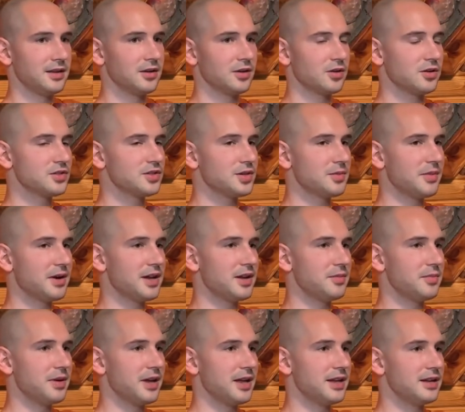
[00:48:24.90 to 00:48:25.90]
there also might
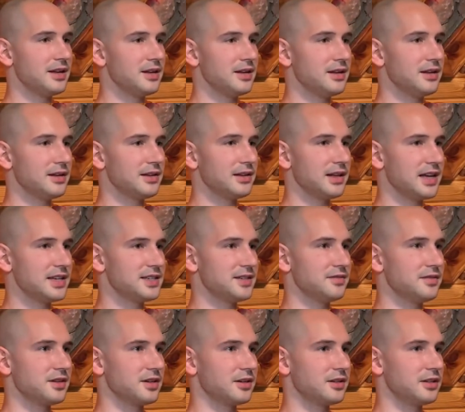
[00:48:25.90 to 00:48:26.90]
have been less
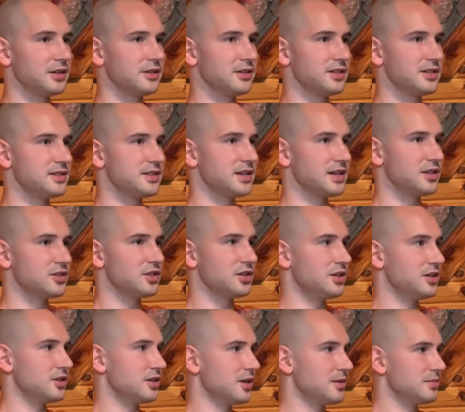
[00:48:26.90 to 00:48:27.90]
of a clear
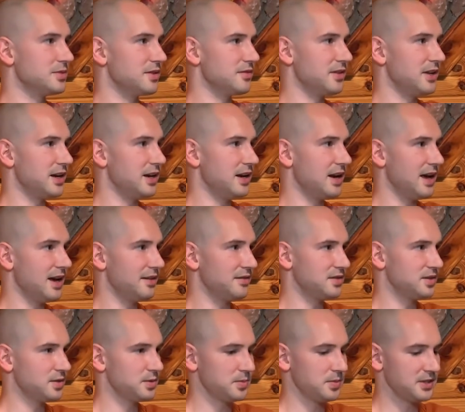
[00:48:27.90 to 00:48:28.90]
distinction in terms of they didn't
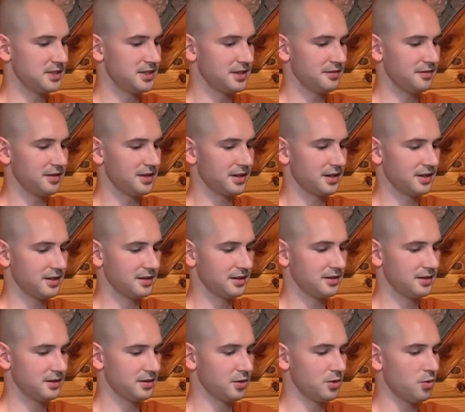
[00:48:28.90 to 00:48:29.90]
have specific
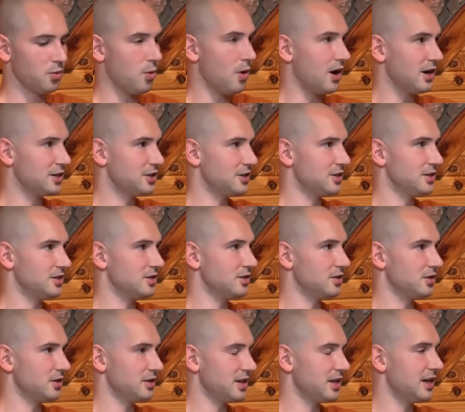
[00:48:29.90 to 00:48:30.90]
watches,
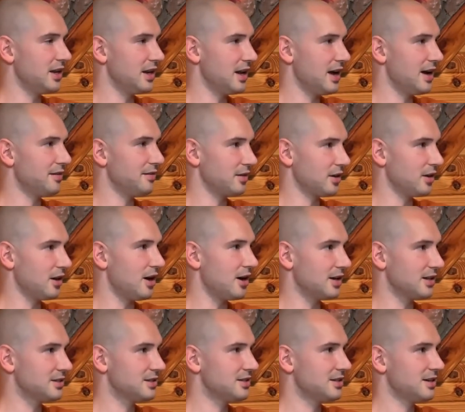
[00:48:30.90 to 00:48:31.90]
or they didn't have
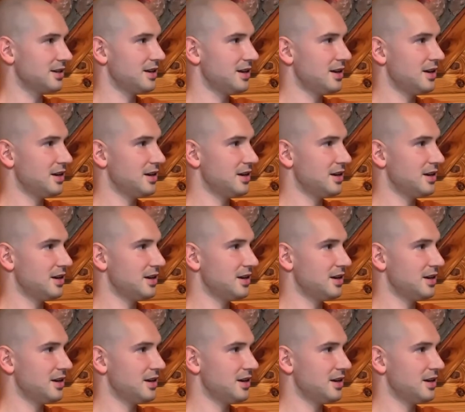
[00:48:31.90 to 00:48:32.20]
clocks.